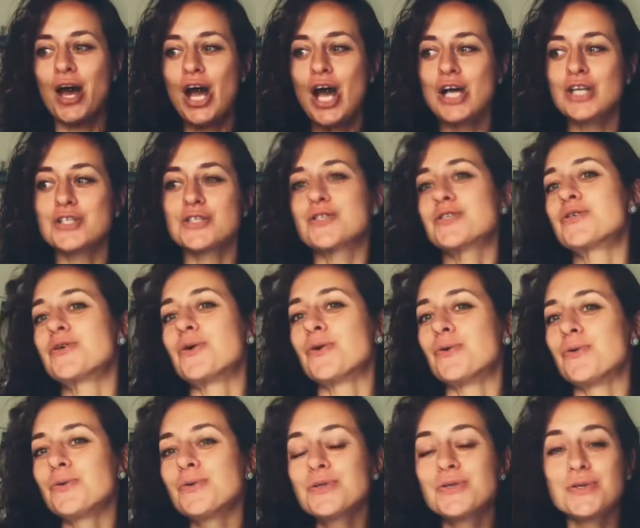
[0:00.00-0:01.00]

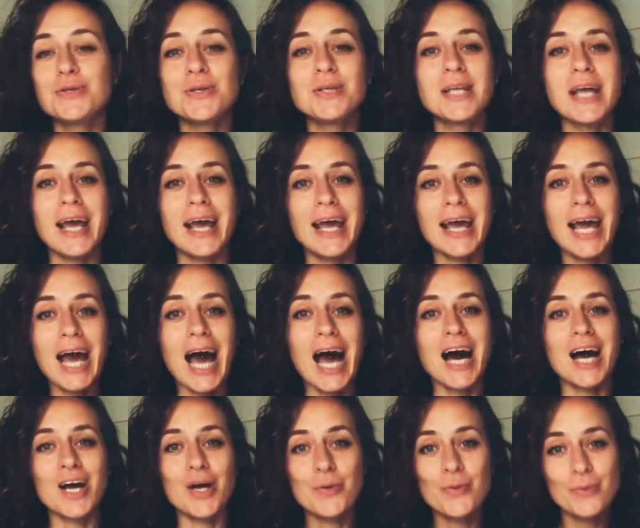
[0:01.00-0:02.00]
So today
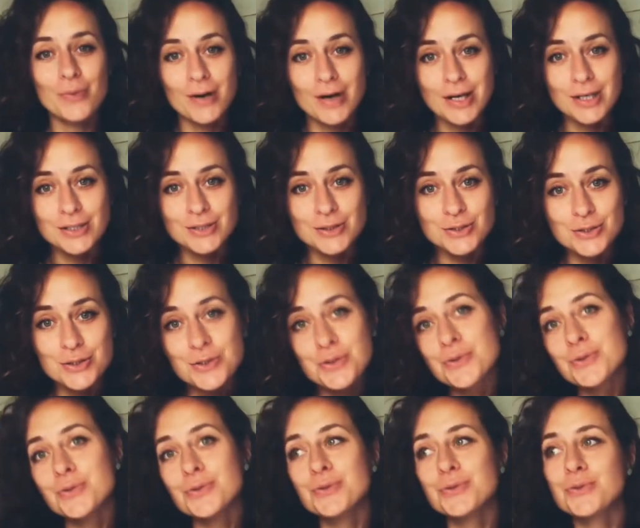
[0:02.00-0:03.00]
I want
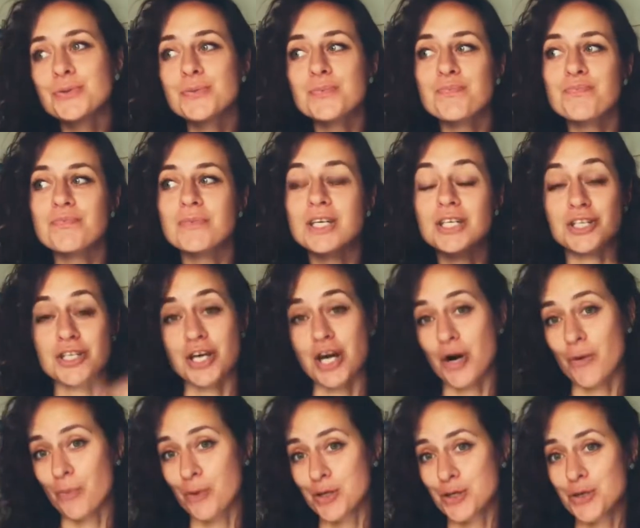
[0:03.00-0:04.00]
to
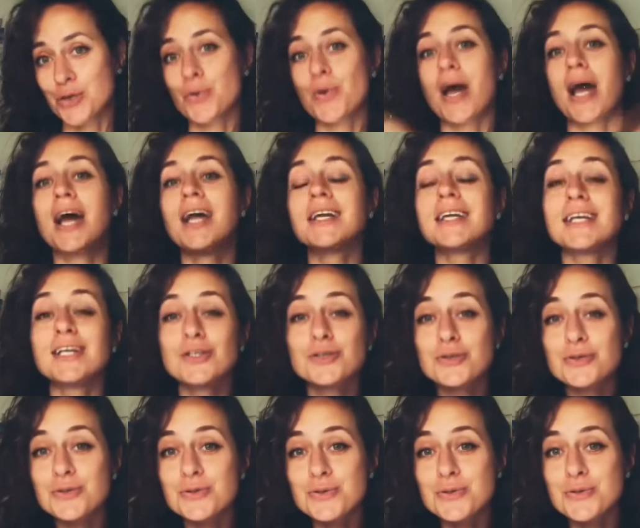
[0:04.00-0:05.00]
share with you and
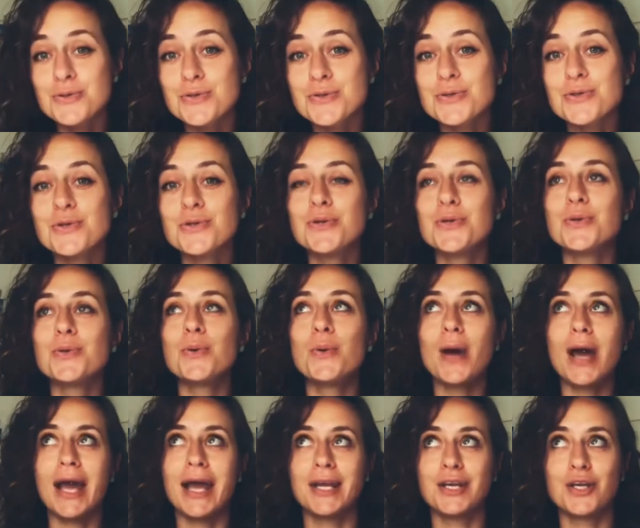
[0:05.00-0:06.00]
introduce to
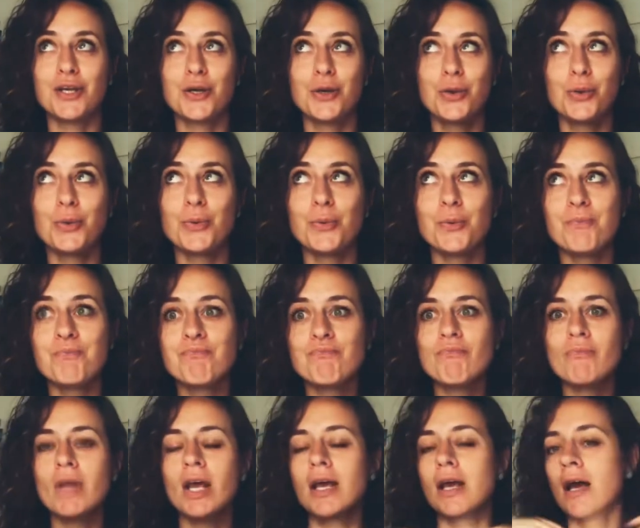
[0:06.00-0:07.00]
you a new
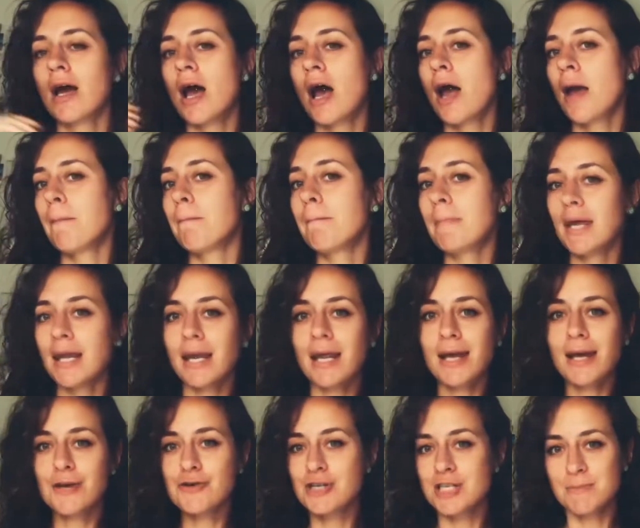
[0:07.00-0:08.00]

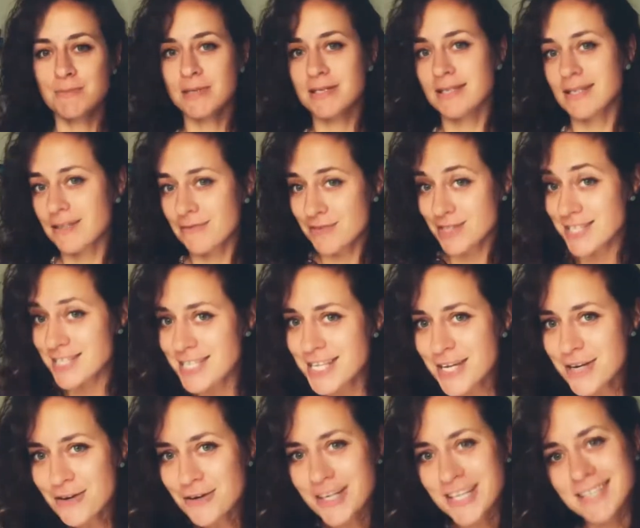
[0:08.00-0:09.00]
mini Christmas gift
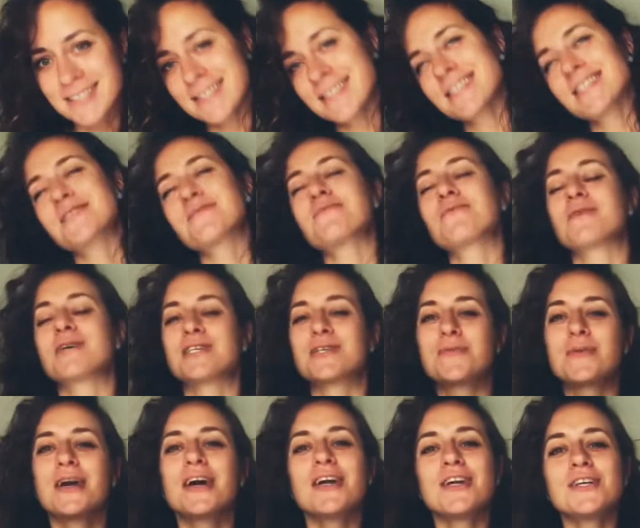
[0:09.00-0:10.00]
series, what
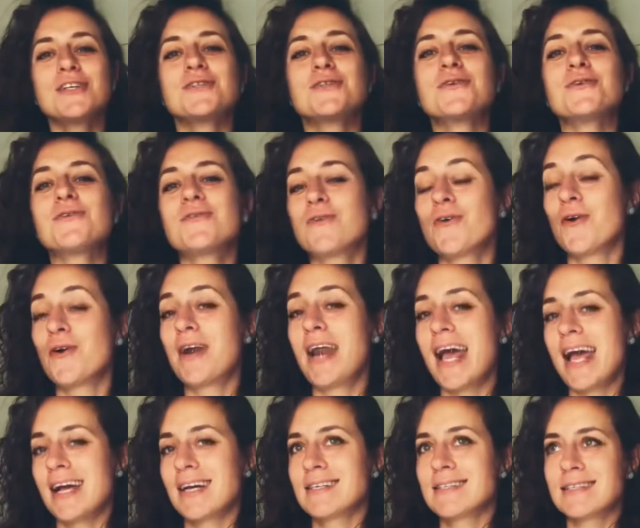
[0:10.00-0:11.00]
we're gonna do for
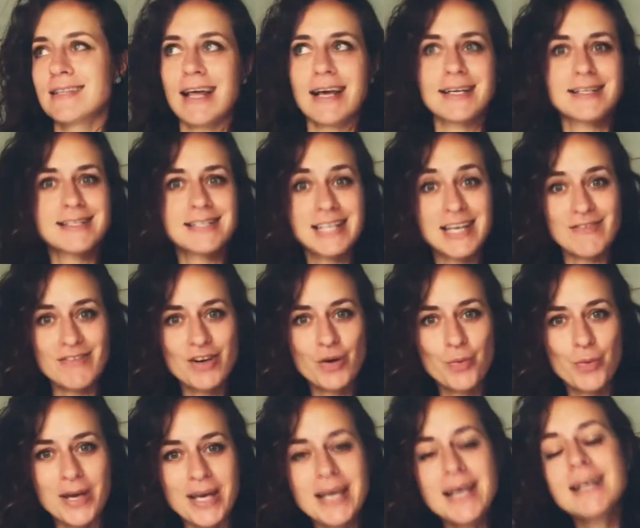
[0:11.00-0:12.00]
next like 7
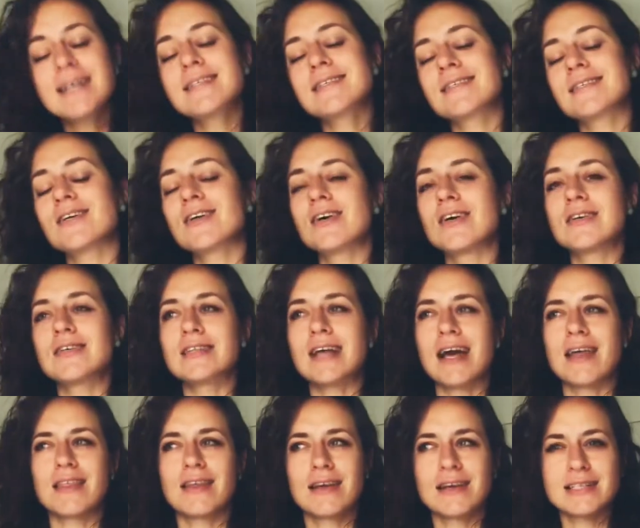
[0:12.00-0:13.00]
weeks, because I
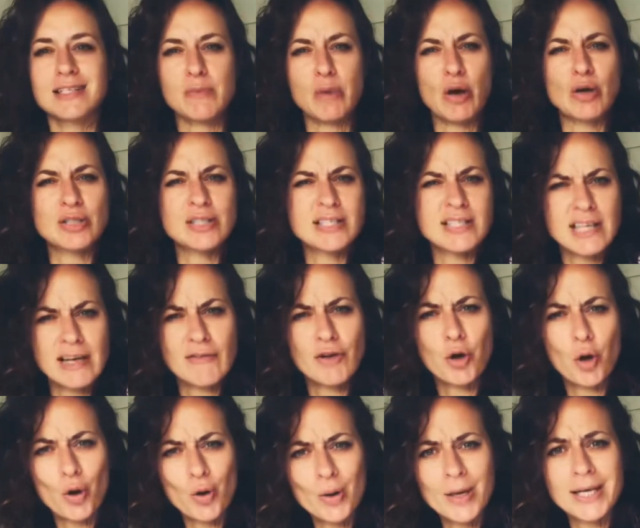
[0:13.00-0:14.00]
think it's about
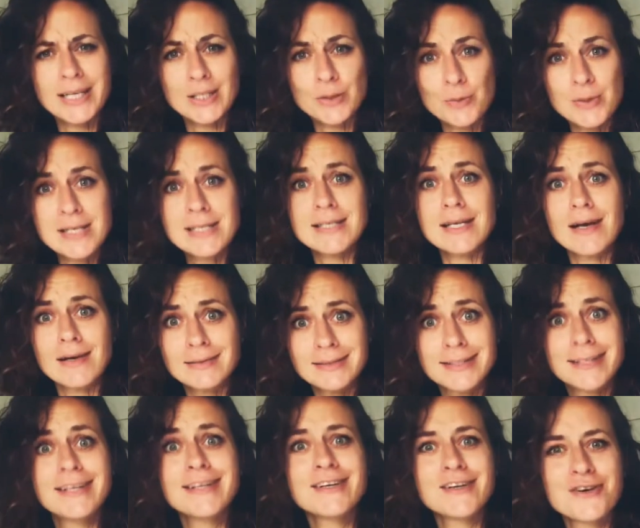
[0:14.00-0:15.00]
7 or 8 weeks
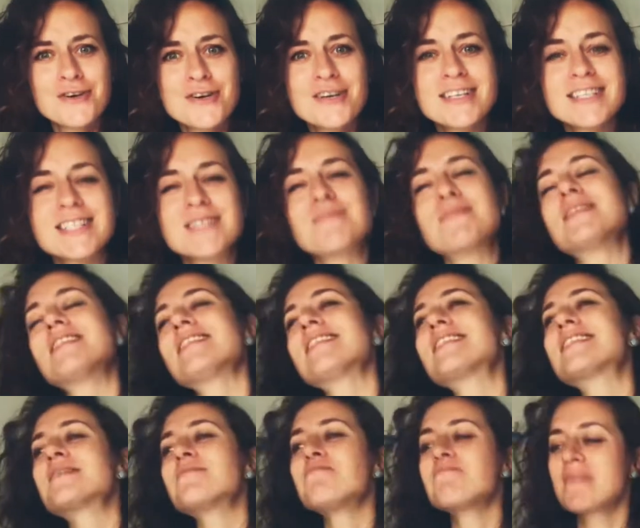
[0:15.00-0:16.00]
till
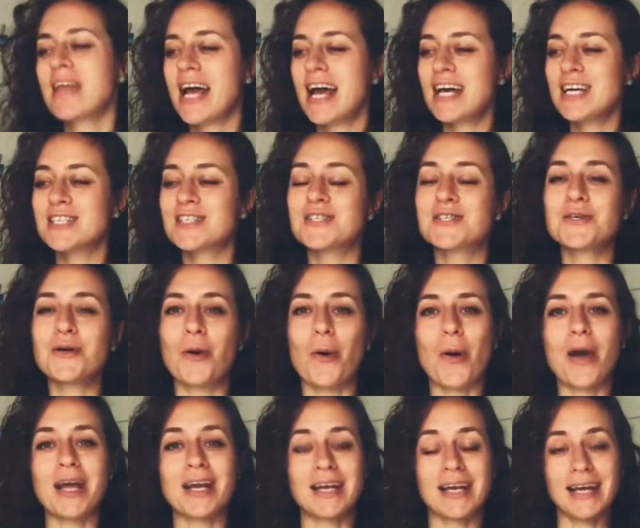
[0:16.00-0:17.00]
Christmas.
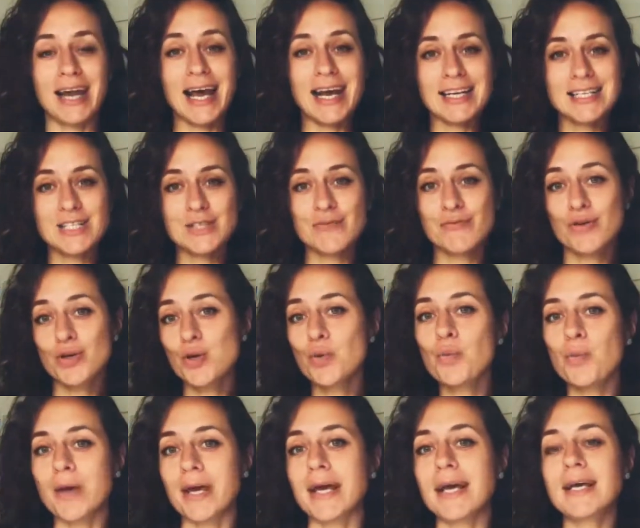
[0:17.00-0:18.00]
So in the next few
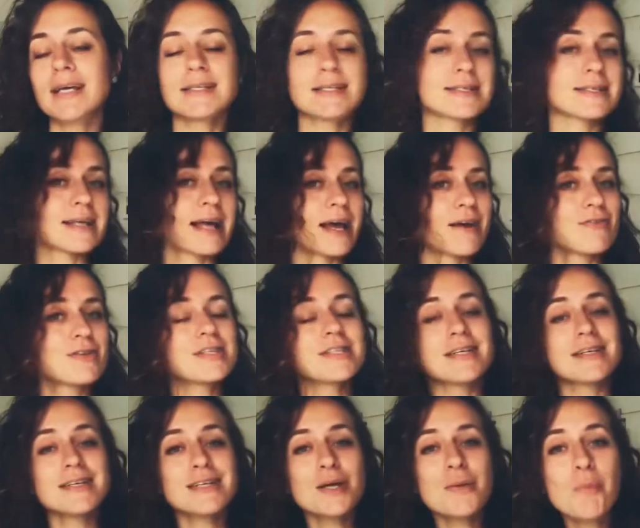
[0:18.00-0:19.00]
weeks, every
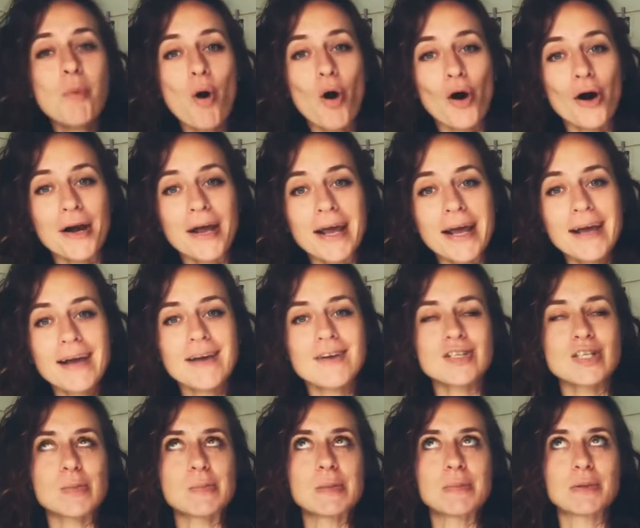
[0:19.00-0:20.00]
Sunday morning, because
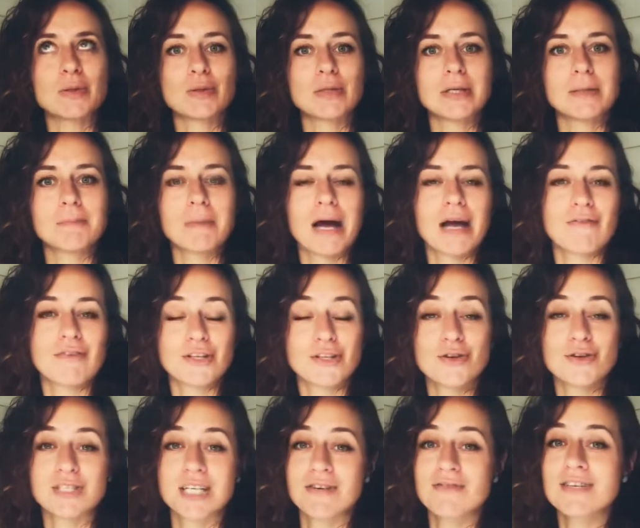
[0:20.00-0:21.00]
I'm uploading my
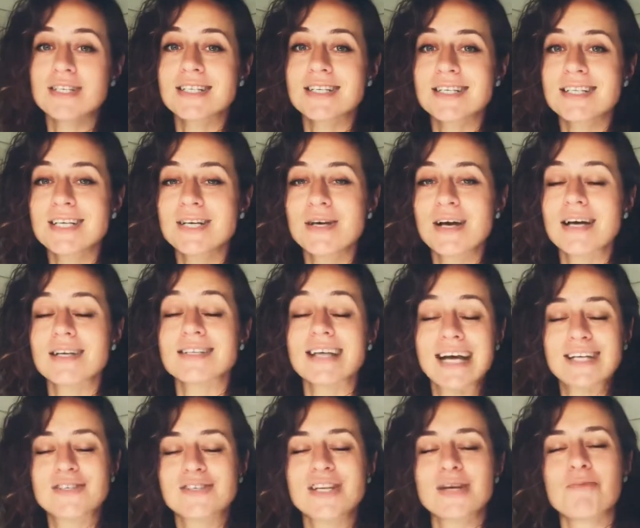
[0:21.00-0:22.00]
videos every
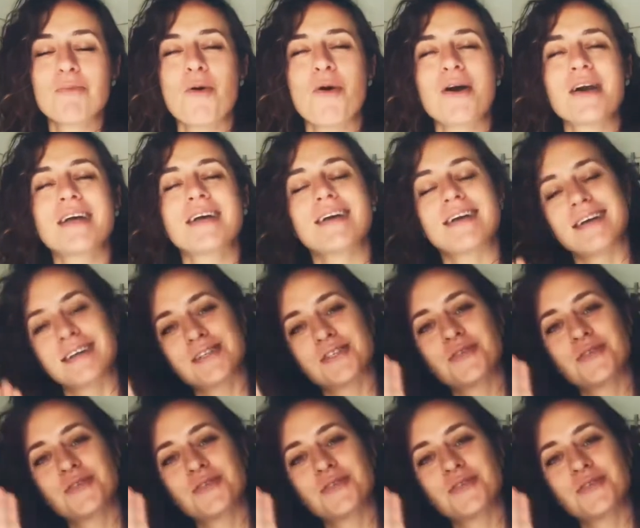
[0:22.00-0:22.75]
Saturday morning,